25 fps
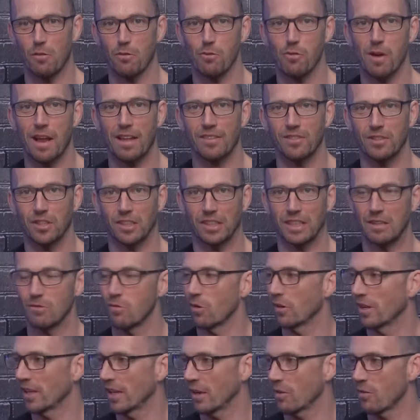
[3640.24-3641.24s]
you frantically
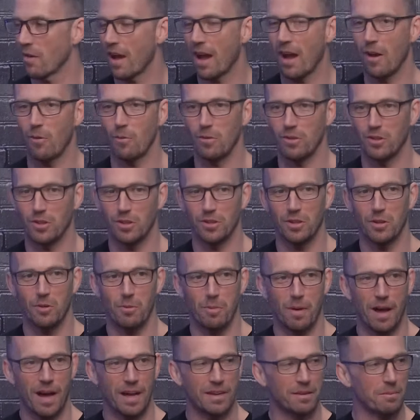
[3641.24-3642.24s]
running around with your
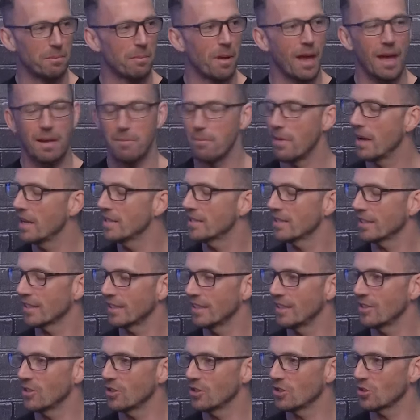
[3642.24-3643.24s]
notepad and pen,
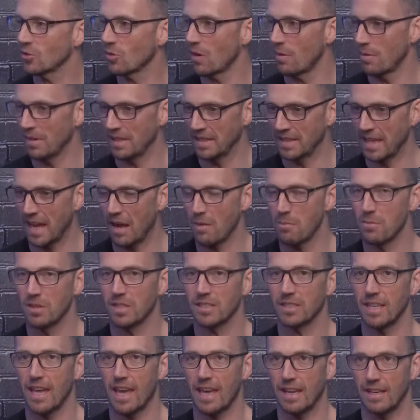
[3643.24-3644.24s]
basically just scribbling down
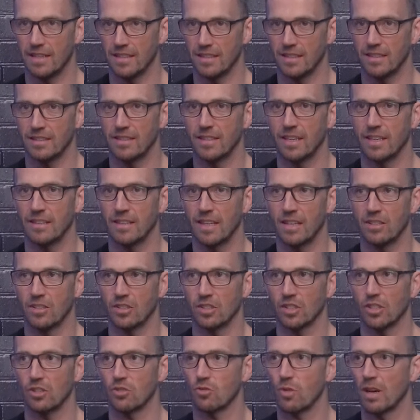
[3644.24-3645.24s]
mistakes, and, and then
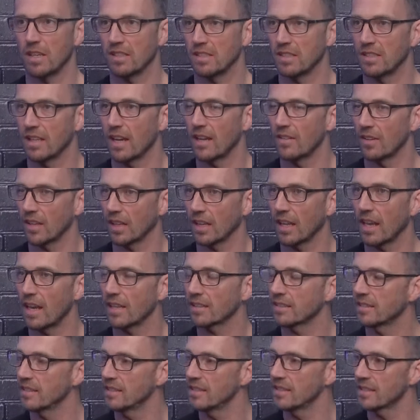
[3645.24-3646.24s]
just addressing that in the
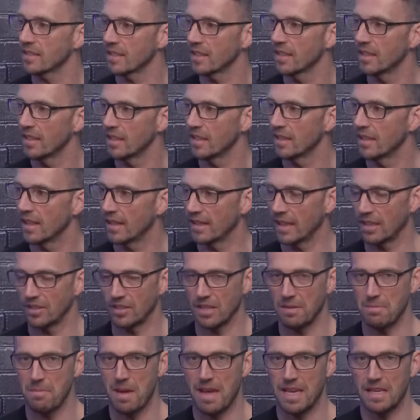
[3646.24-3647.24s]
classes, and
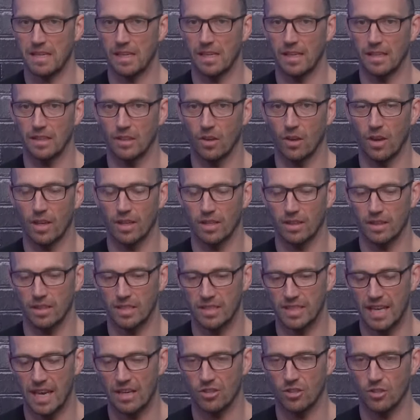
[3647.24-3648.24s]
actually making like the
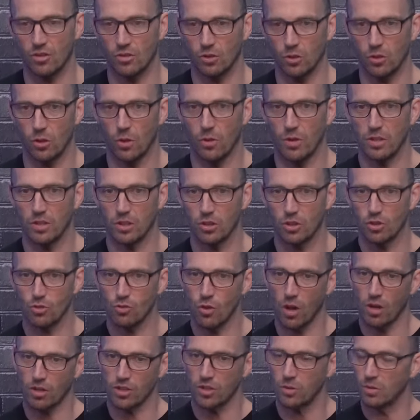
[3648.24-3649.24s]
sessions, although there's a
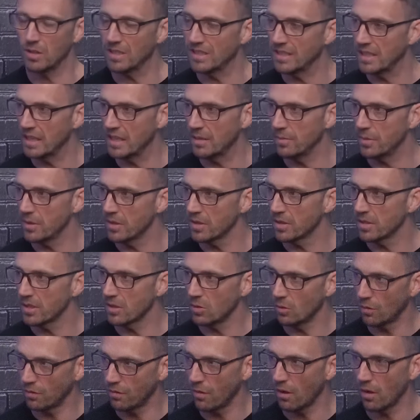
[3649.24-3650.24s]
structure and a syllabus
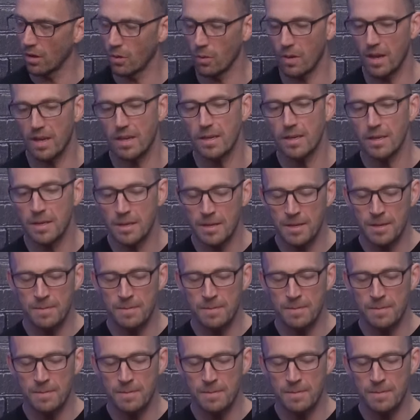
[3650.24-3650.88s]
that you're following,